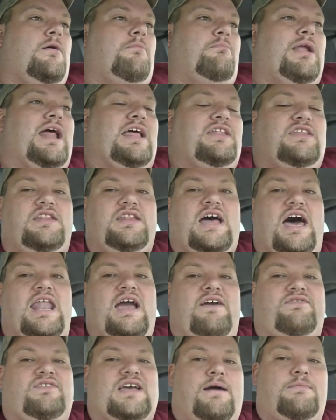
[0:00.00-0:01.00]
But I did not
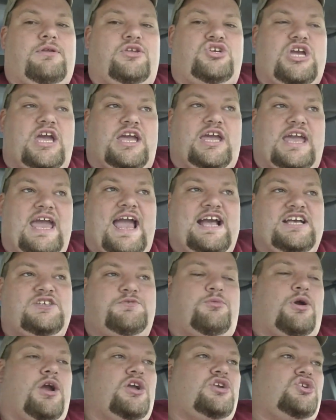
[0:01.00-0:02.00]
have time to check gas
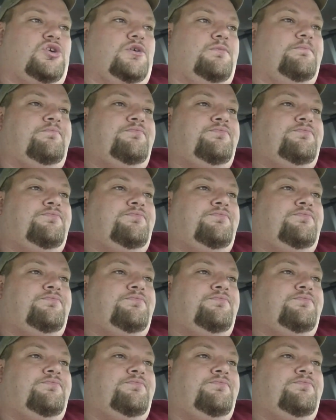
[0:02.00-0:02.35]
pressure